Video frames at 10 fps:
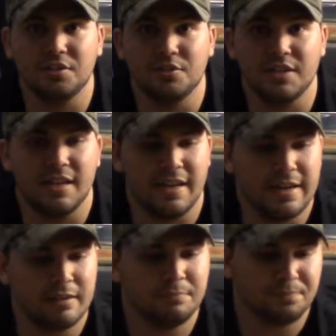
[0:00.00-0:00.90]
you see it
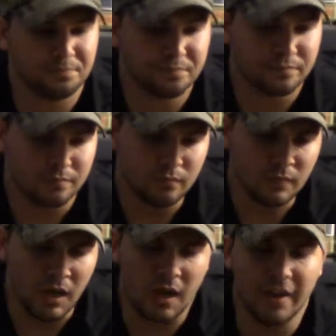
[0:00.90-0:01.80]
here.
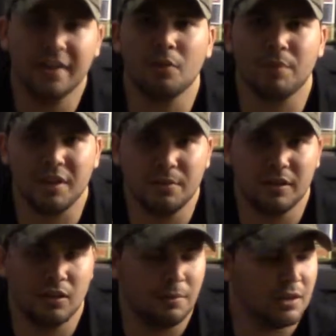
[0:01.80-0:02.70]
And I'll bring you in a
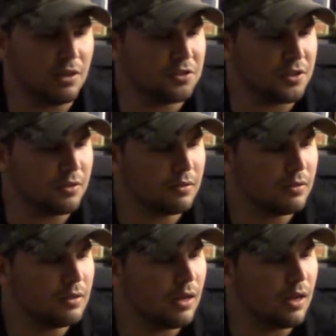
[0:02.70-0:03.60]
little bit closer
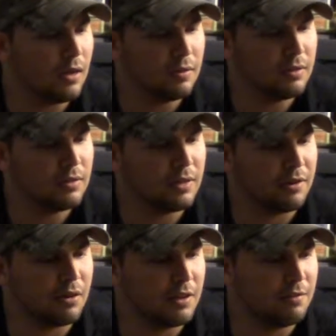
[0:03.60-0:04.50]

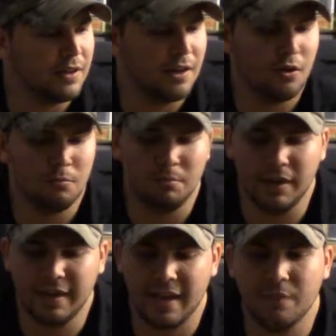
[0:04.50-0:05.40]
later on in the video. But
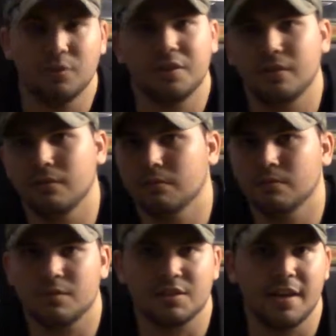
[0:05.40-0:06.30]
it came with
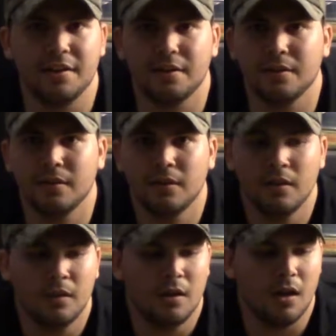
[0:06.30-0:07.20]
standard
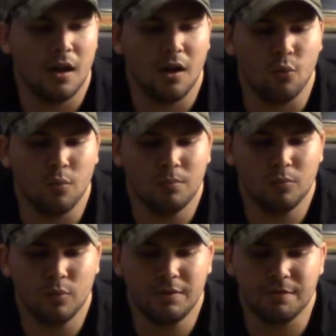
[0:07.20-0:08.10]

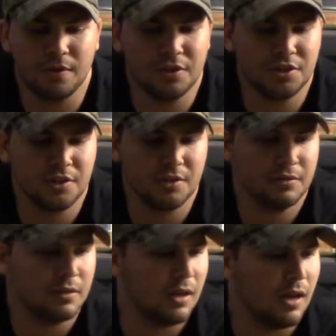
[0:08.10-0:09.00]
wood furniture,
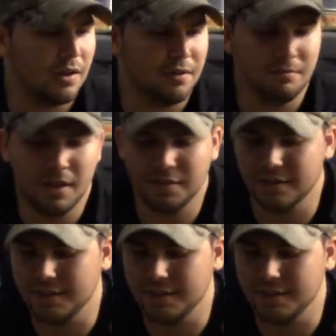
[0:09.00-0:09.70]
nothing